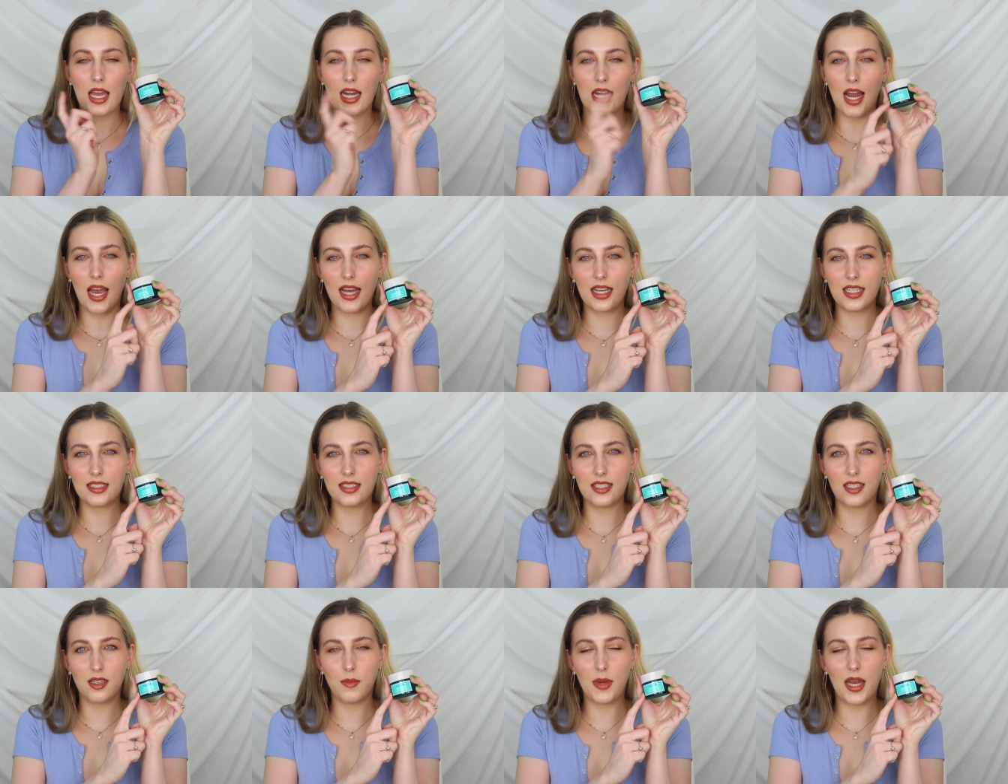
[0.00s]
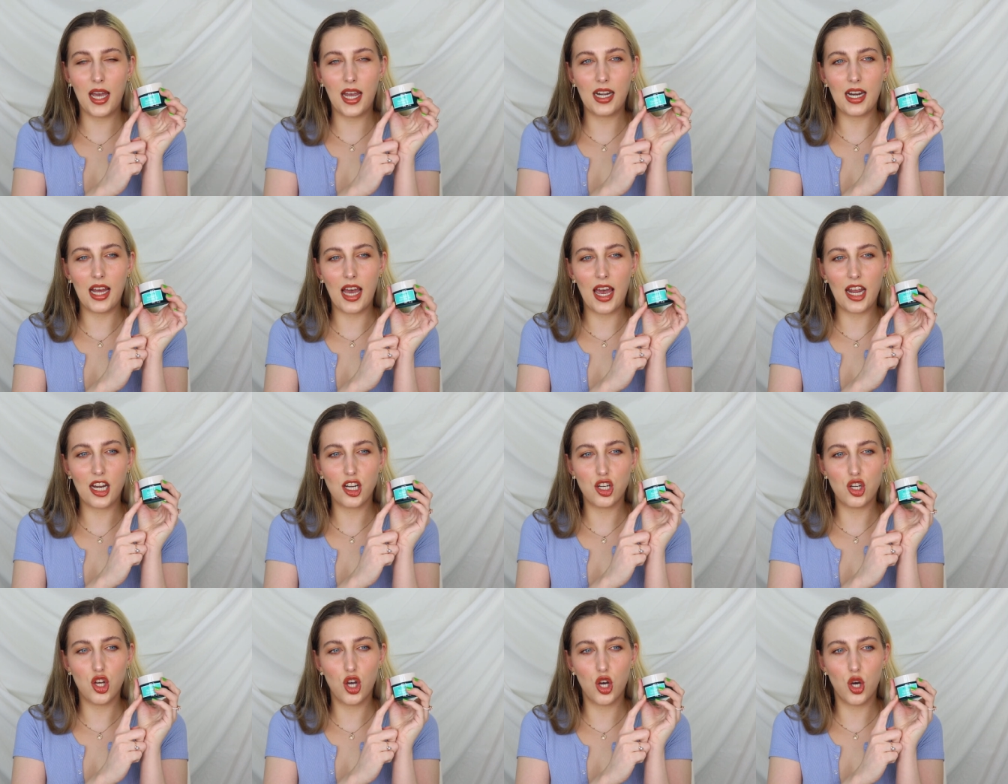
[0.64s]
Niacinamide
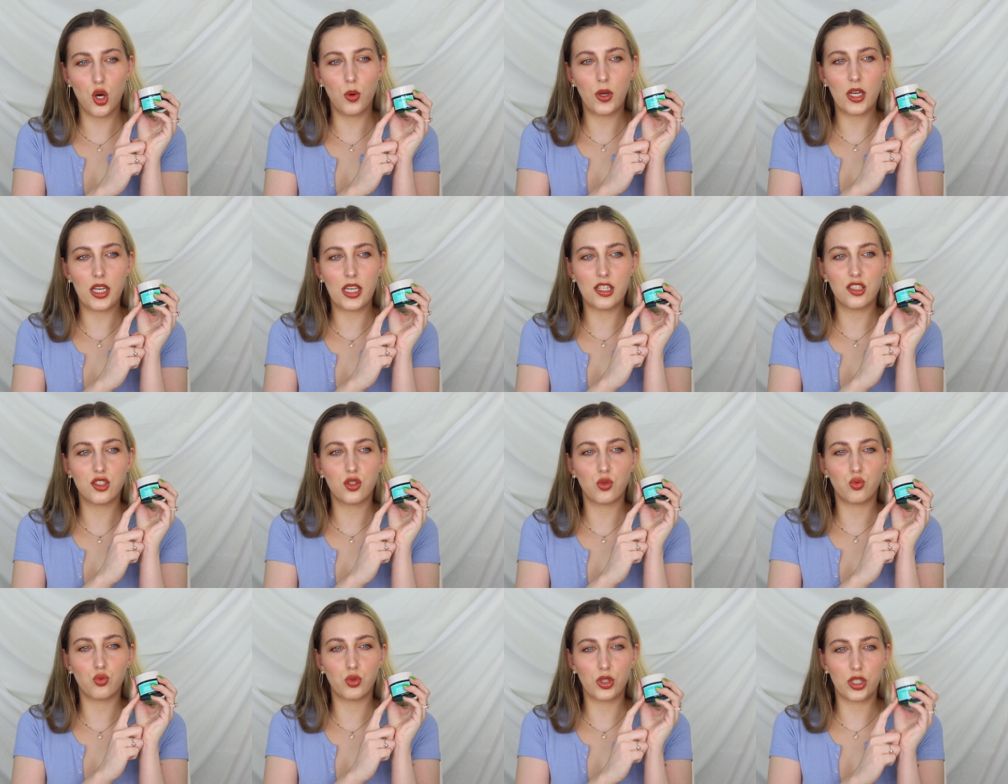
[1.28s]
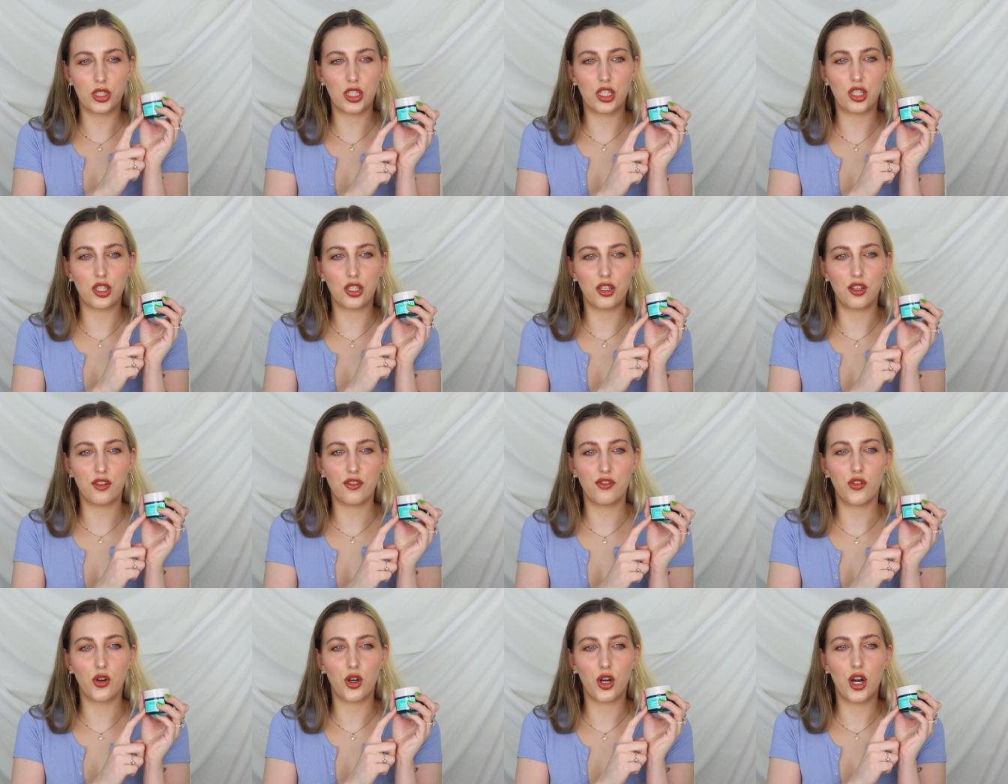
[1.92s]
I know is really
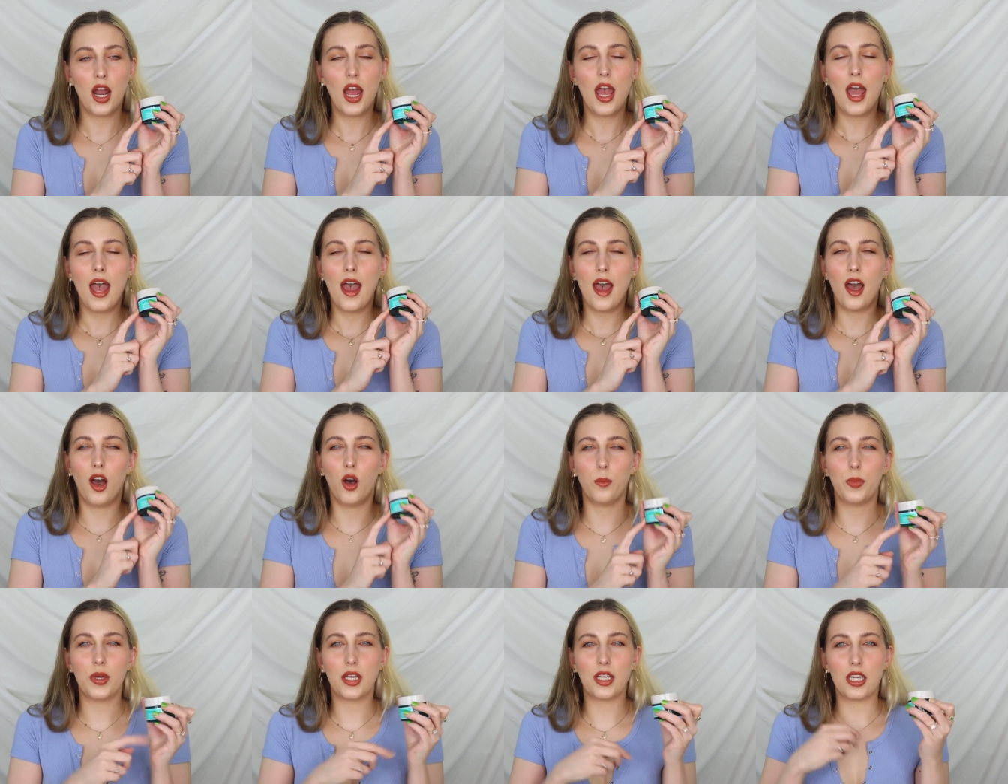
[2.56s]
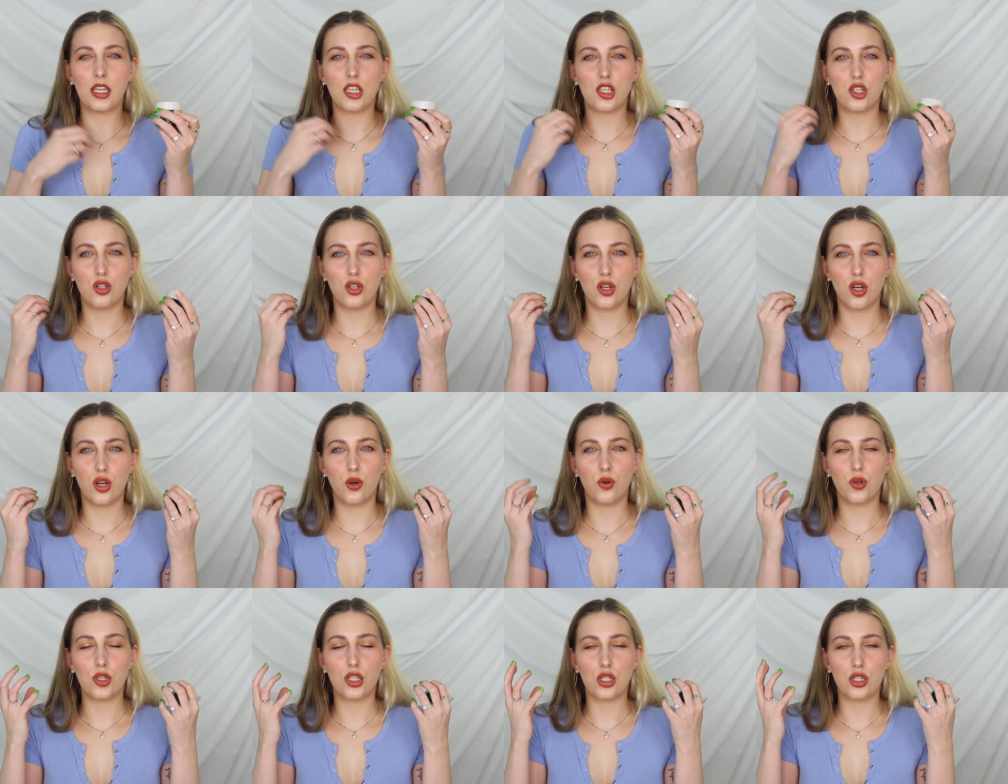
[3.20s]
good for helping you
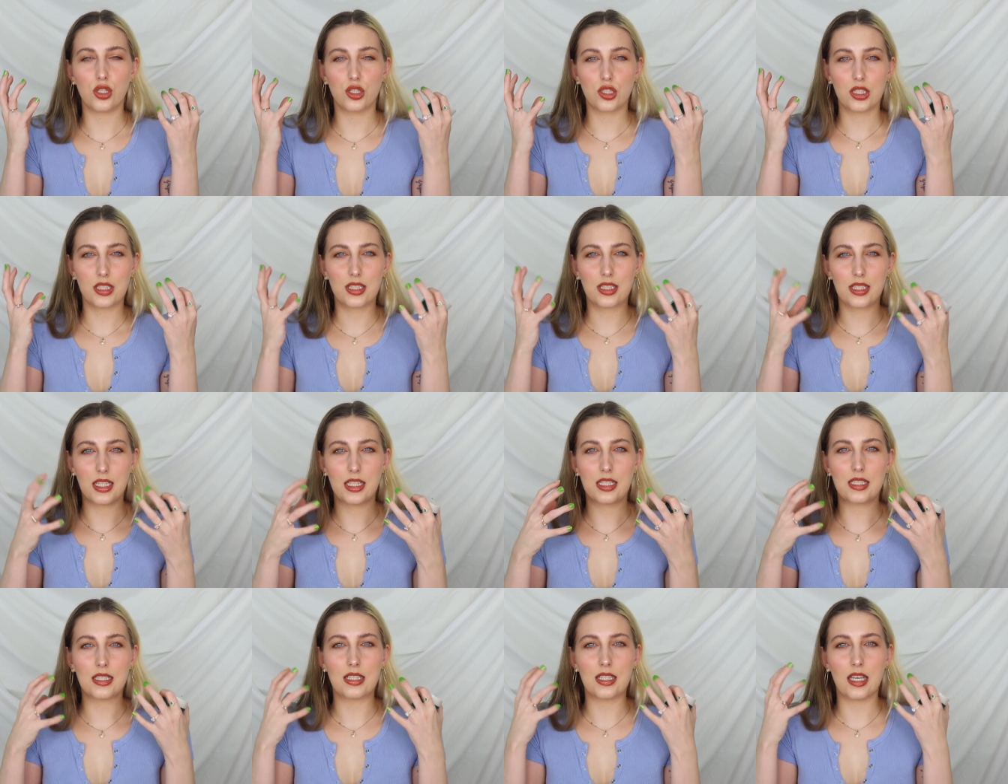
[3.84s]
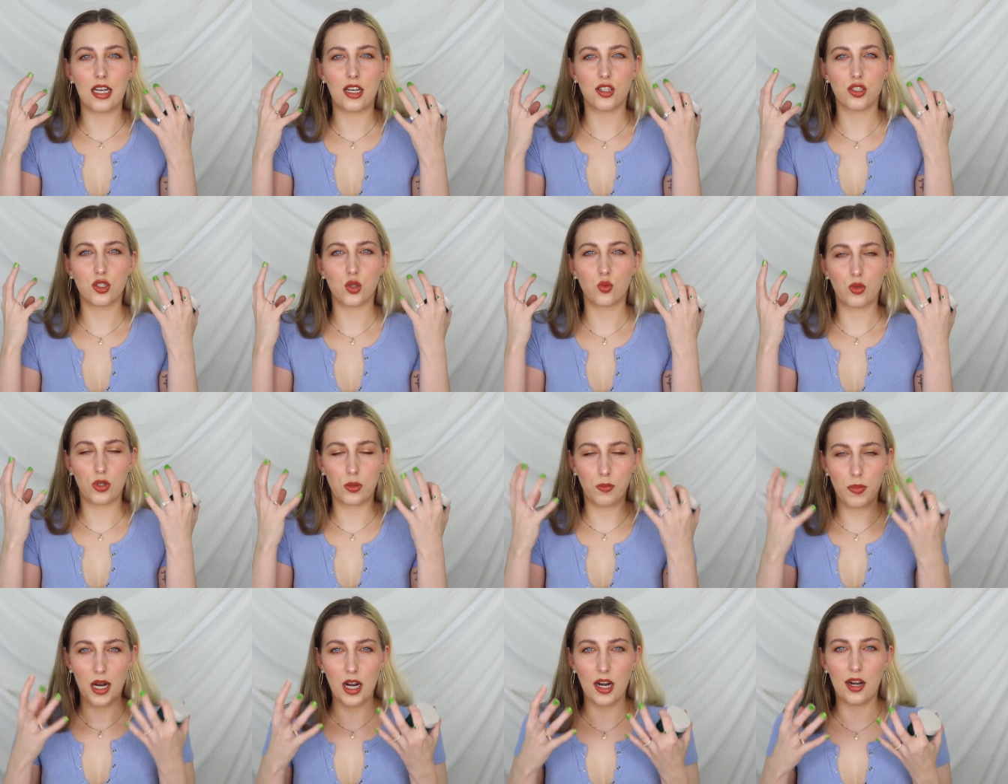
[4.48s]
know your skin cells
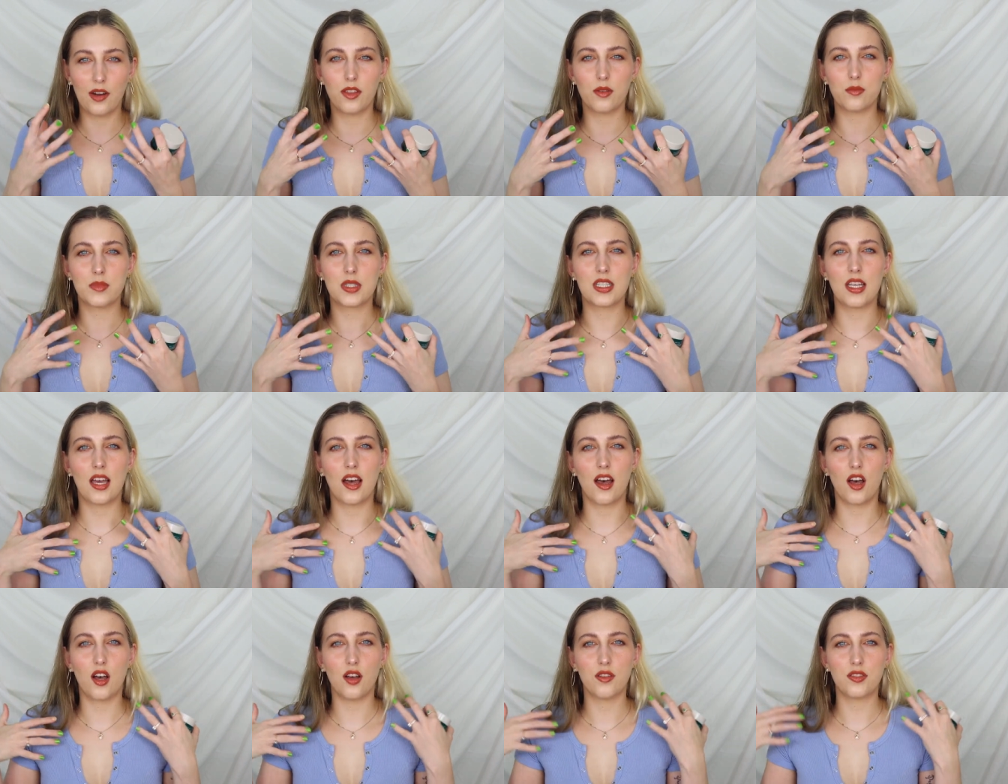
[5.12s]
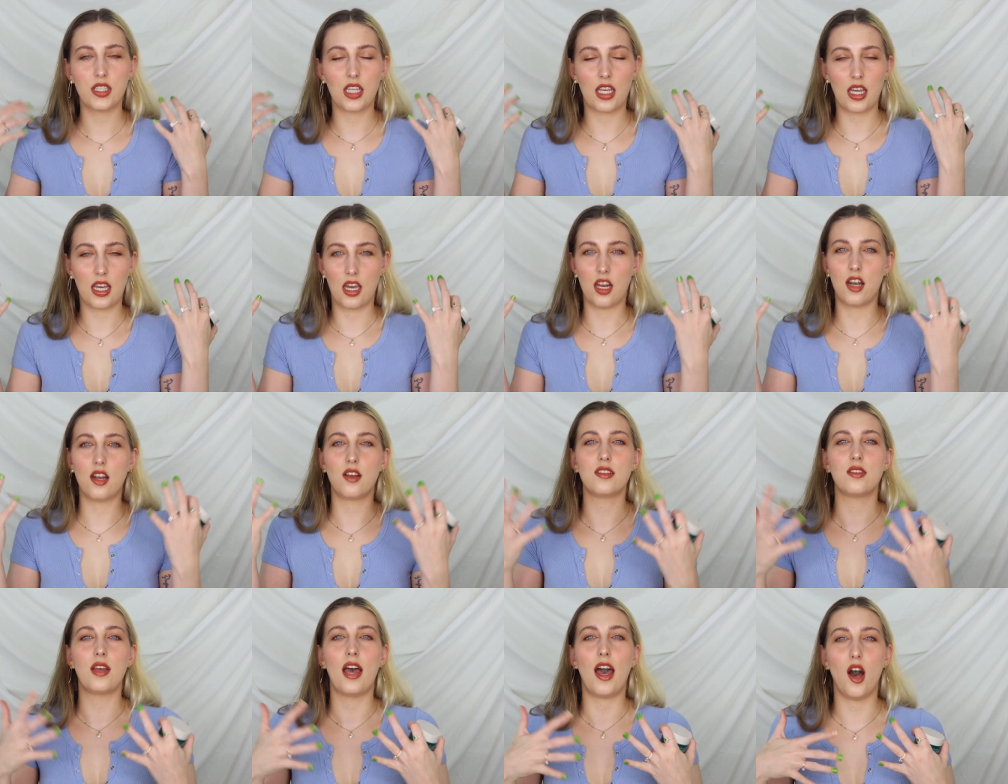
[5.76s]
repair themselves
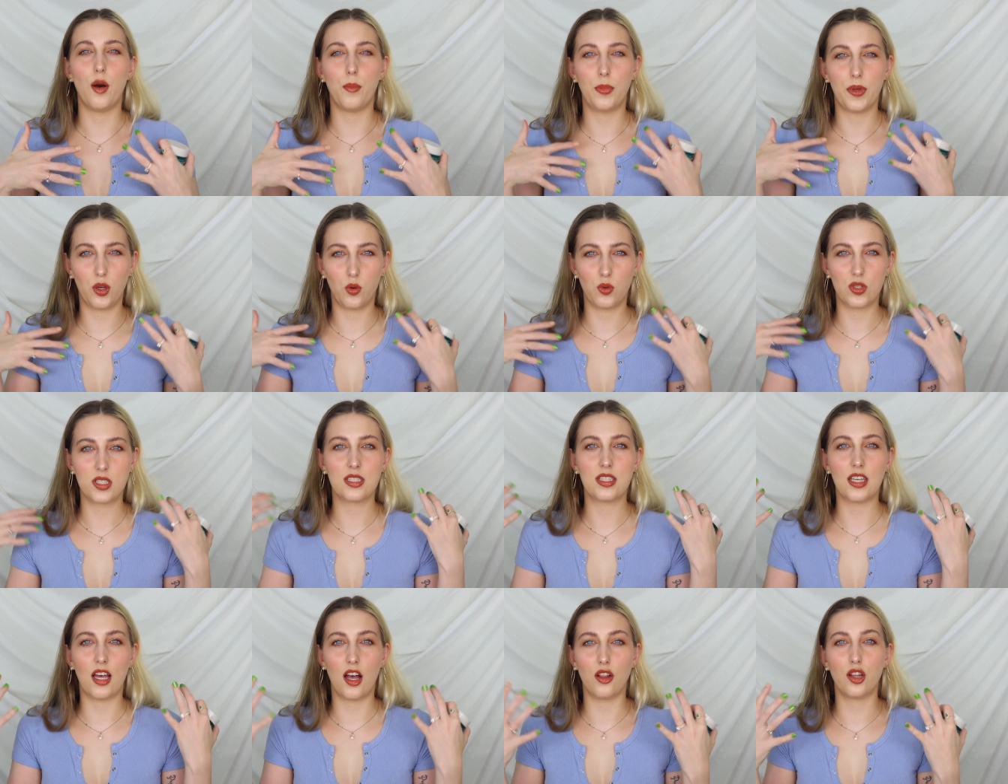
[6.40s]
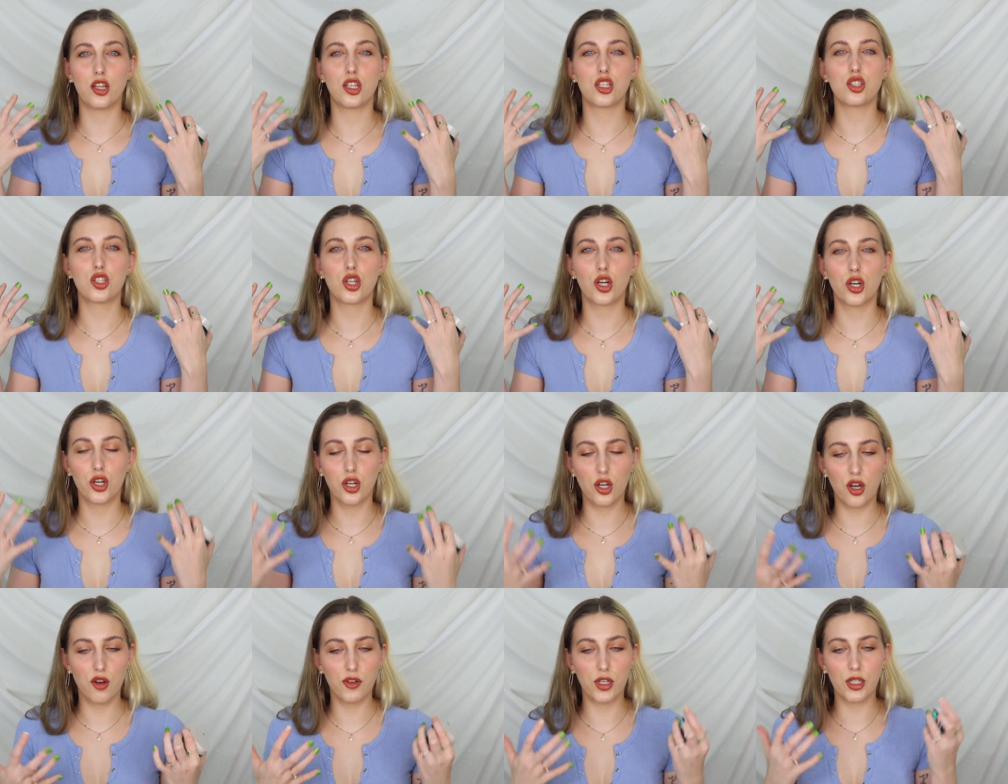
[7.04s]
and helping with cell
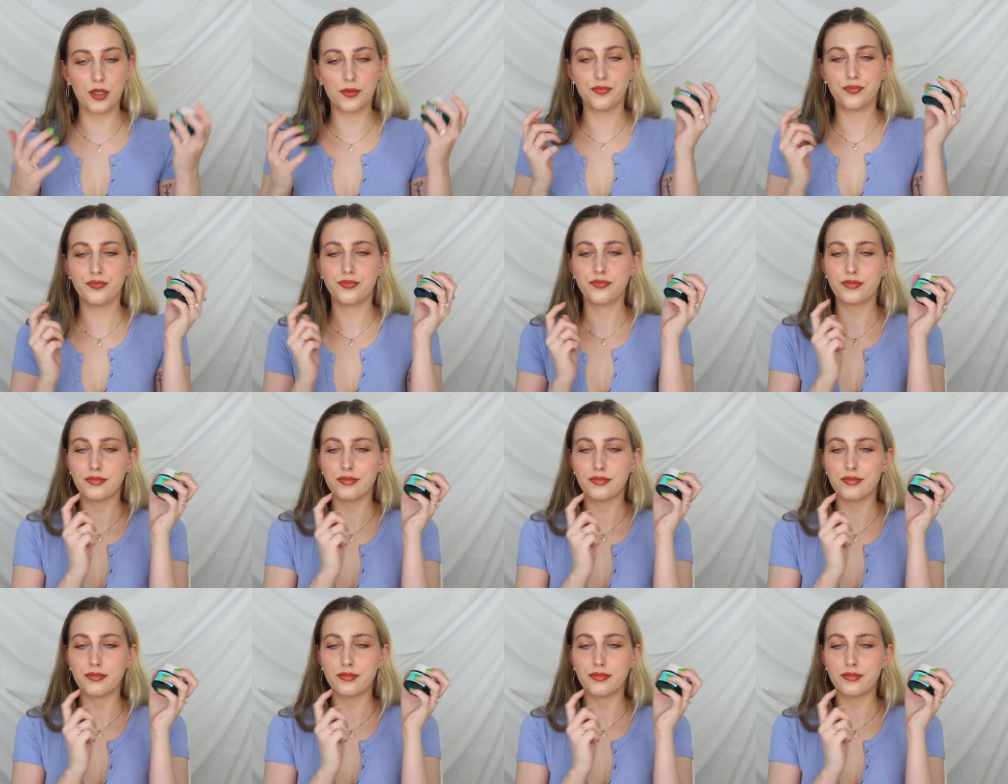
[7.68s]
turnover.